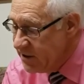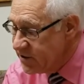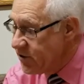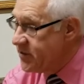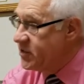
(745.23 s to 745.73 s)

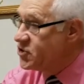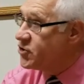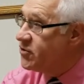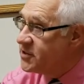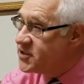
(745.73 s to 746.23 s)
So the
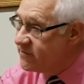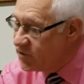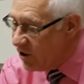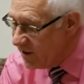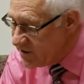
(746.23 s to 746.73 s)
assurance of
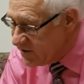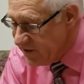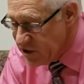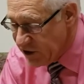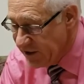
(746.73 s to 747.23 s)
John's
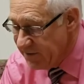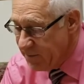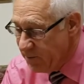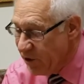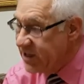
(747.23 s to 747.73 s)
vision
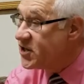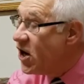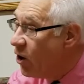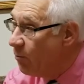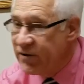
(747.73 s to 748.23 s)
brings
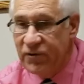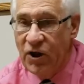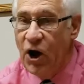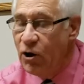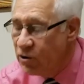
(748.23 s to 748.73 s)
hope for
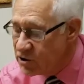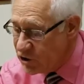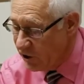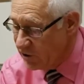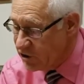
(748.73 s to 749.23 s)
the whole
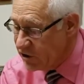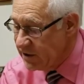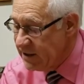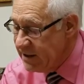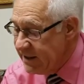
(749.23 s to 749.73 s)
church
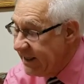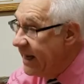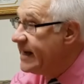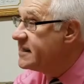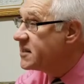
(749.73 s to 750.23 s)
in
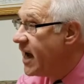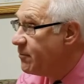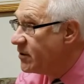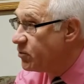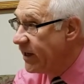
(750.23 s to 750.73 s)
any time
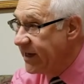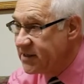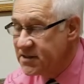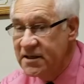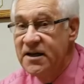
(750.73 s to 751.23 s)
and
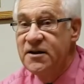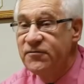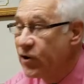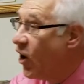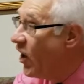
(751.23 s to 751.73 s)
place,
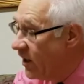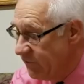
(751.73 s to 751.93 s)
for all